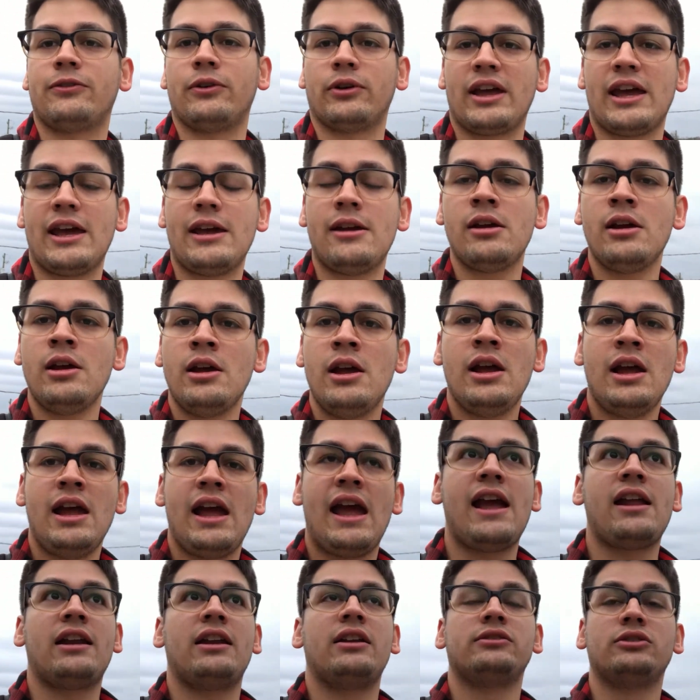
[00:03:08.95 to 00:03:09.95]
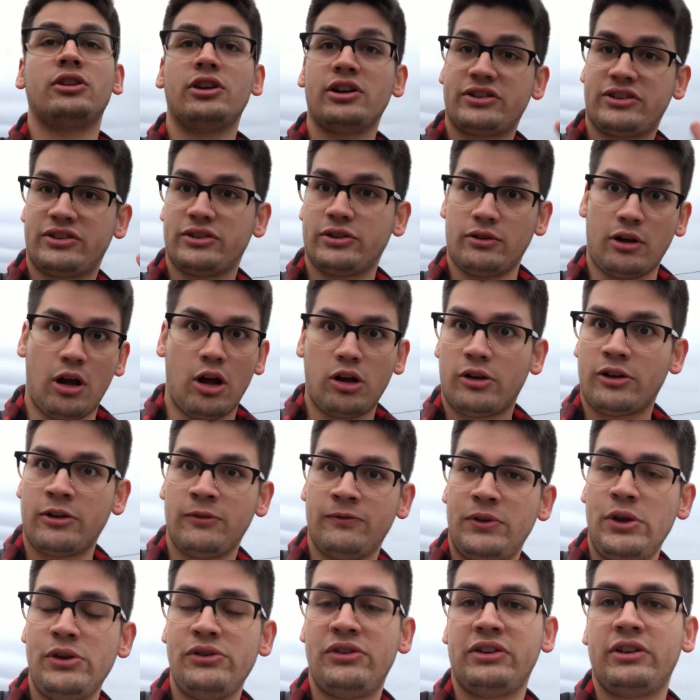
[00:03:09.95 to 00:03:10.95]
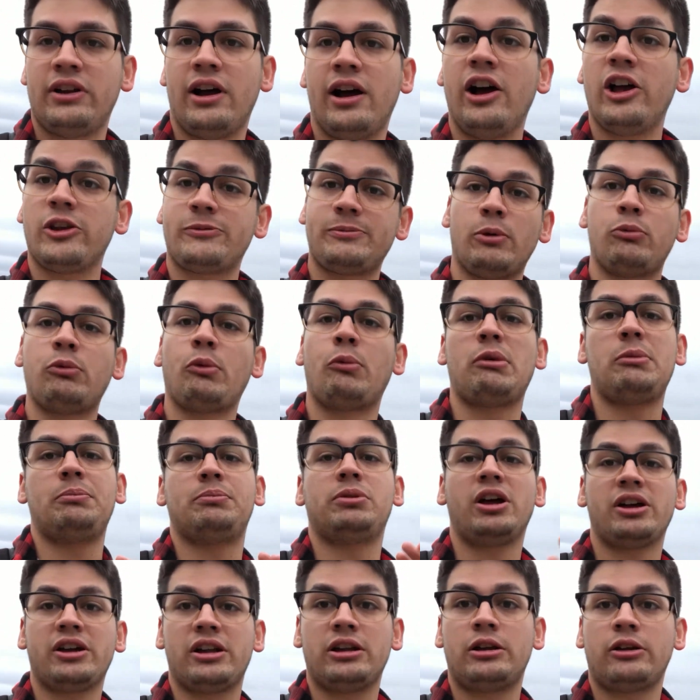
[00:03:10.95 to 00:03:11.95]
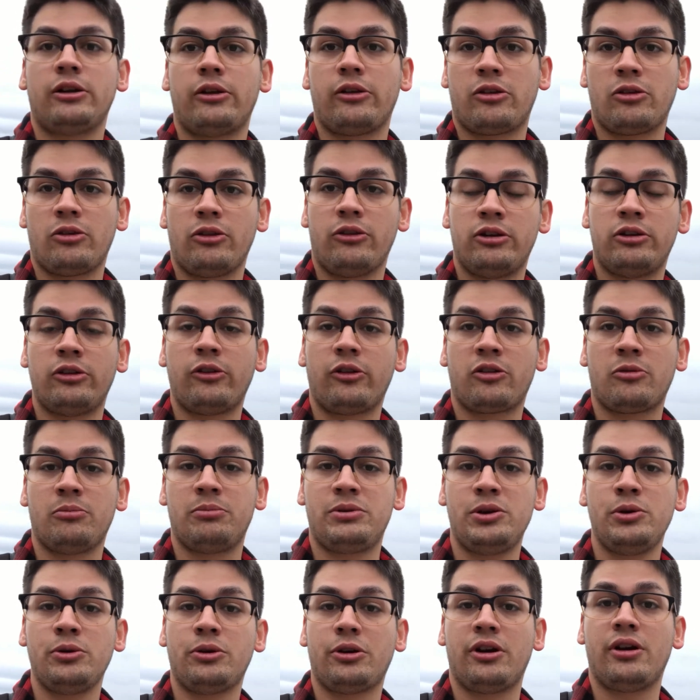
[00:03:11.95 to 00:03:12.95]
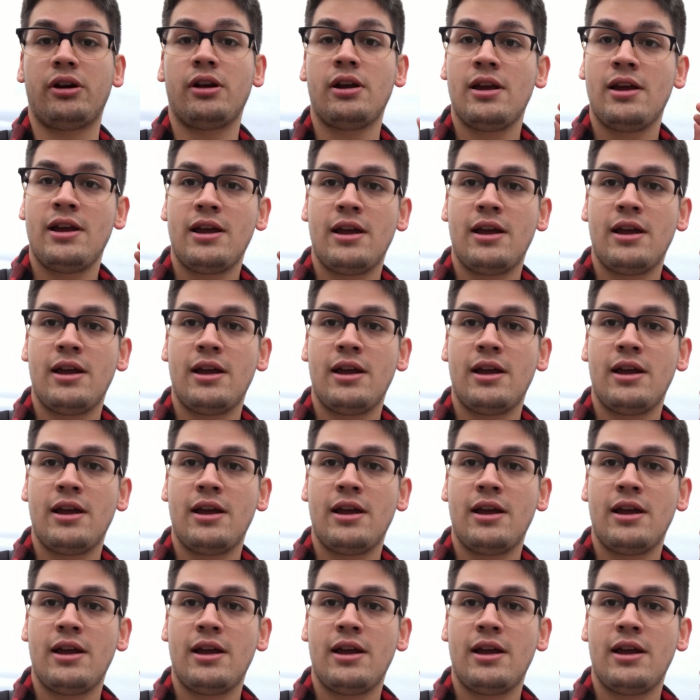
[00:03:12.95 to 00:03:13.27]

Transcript: Okay, and it looks all confusing to us, but when we plug it into the computer